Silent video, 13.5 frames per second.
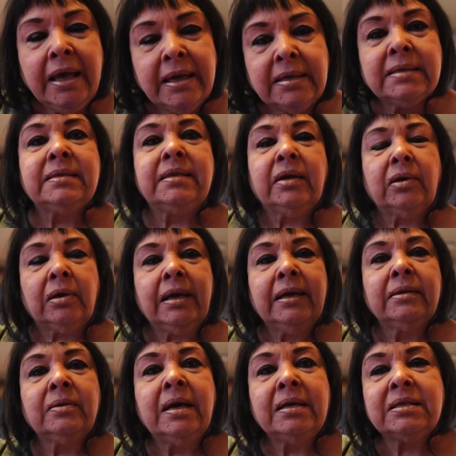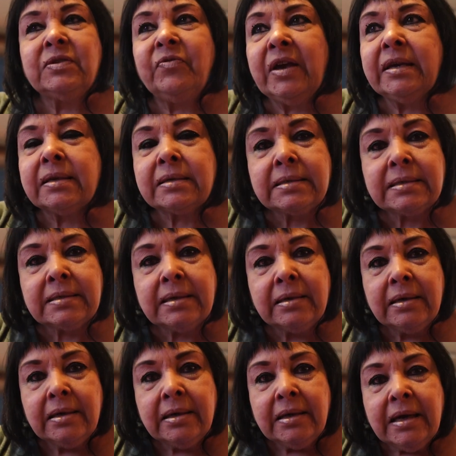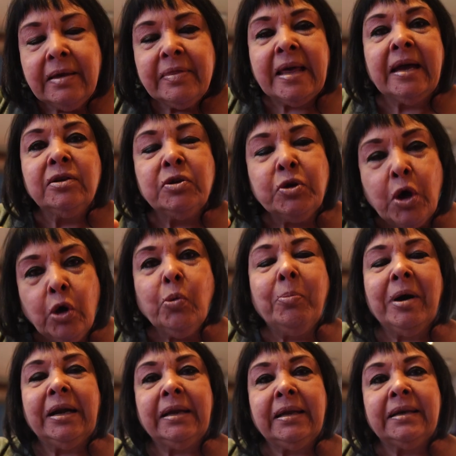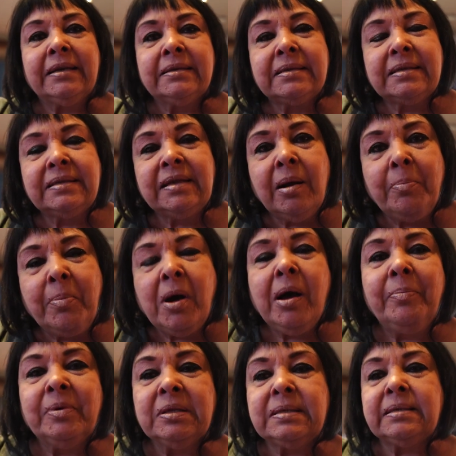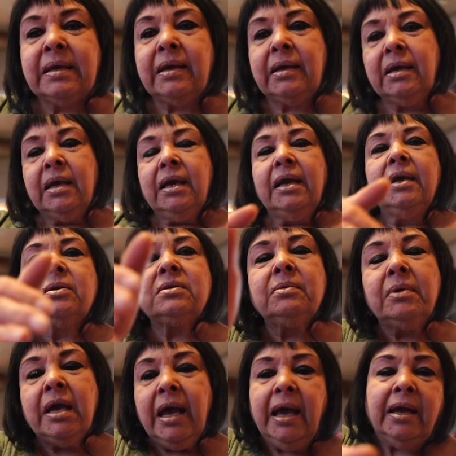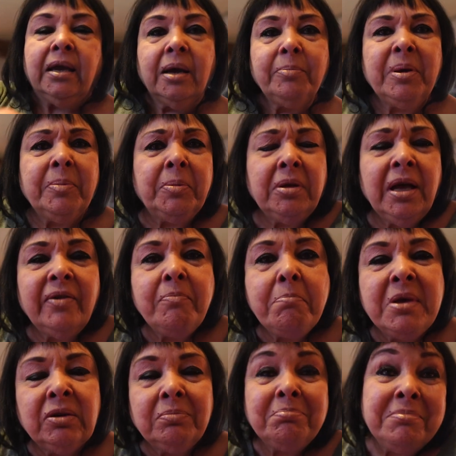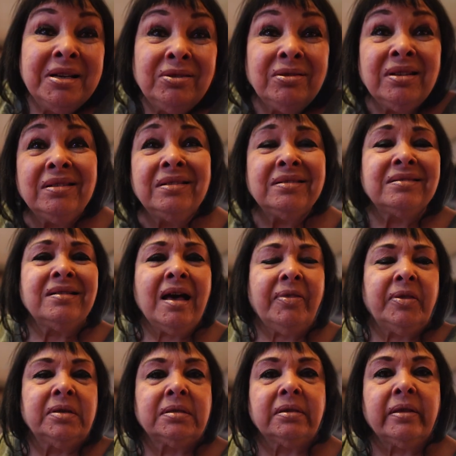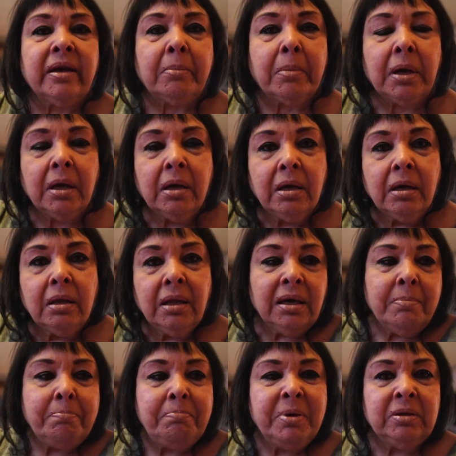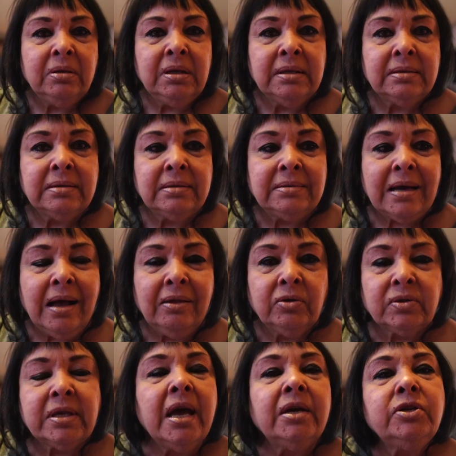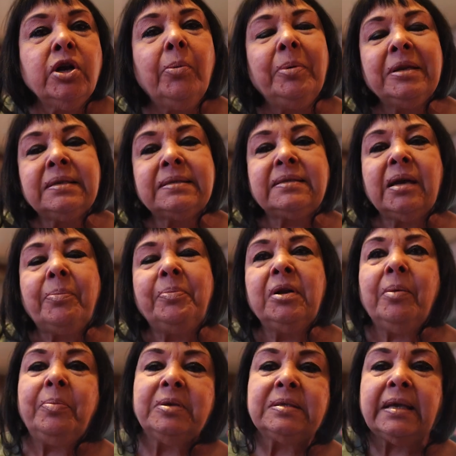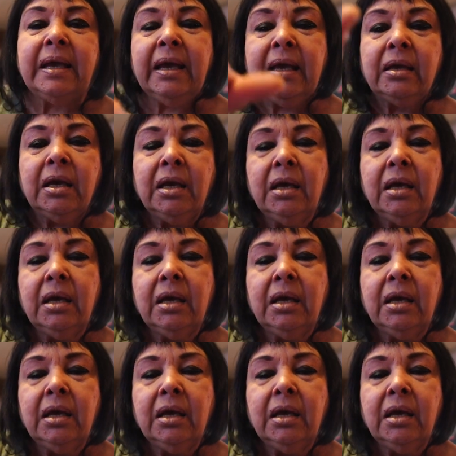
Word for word: is there in Las Vegas that nobody can step up and say, here's a, hey, people have mil- million is nothing to them. They got billions of dollars. Nobody's stepping up and say, hey,